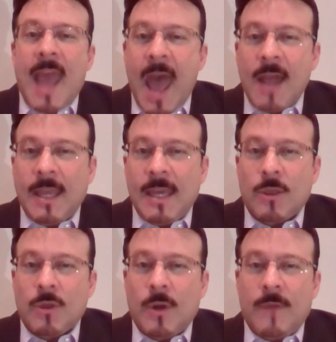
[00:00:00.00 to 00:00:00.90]

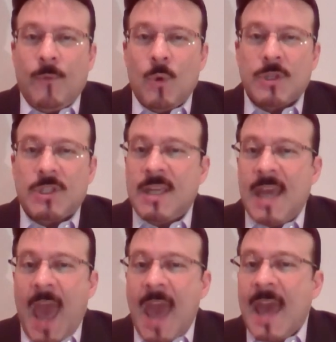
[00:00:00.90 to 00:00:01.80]
CALI34,
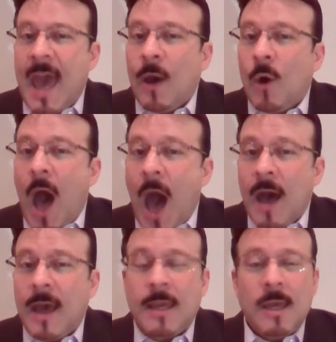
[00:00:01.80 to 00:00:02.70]

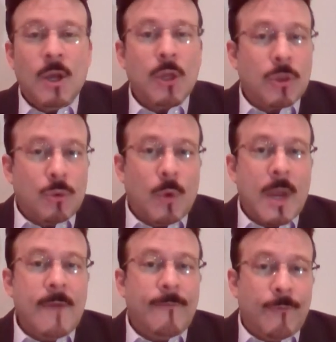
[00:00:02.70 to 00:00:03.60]

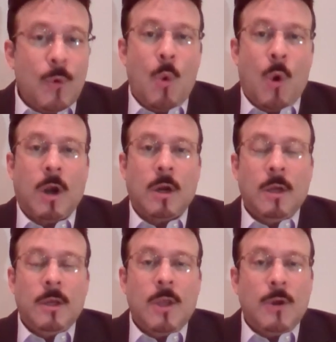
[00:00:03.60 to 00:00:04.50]
C-A-L-I-34.